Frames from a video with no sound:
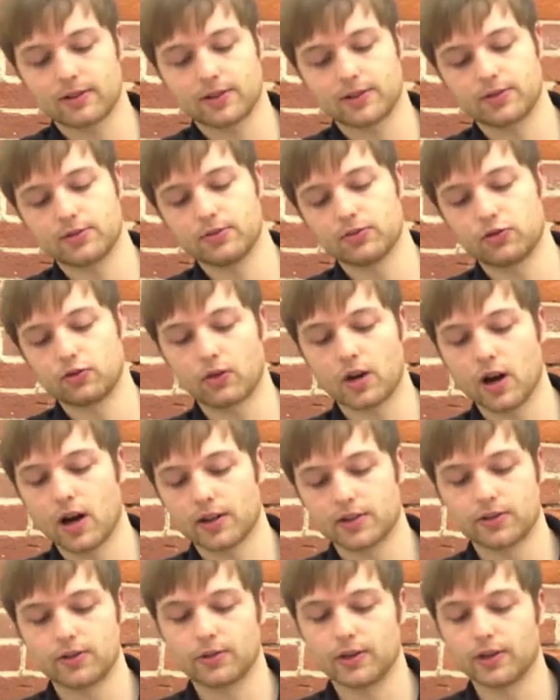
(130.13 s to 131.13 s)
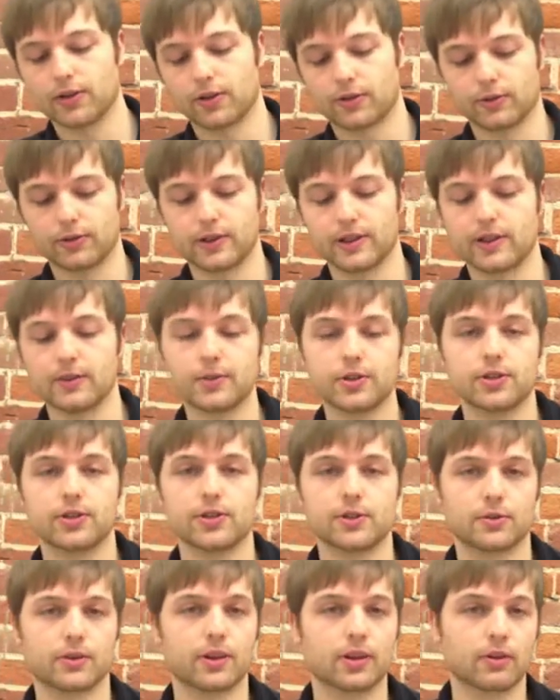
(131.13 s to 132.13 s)
lets you draw 2D or 3D
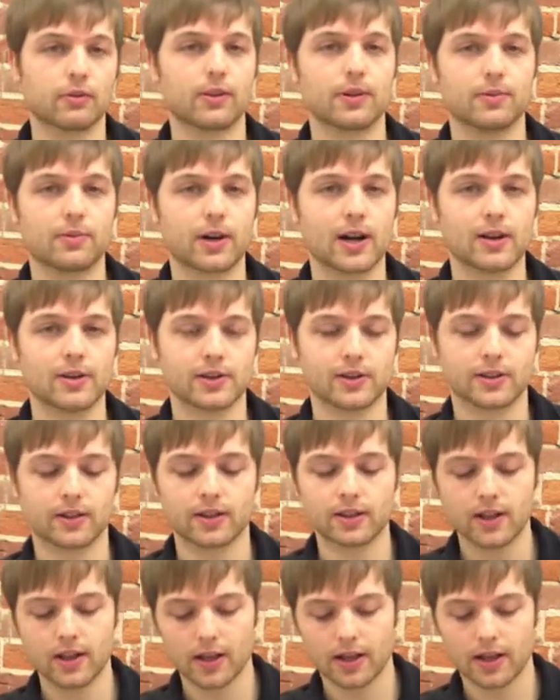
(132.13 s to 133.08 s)
images within a web browser.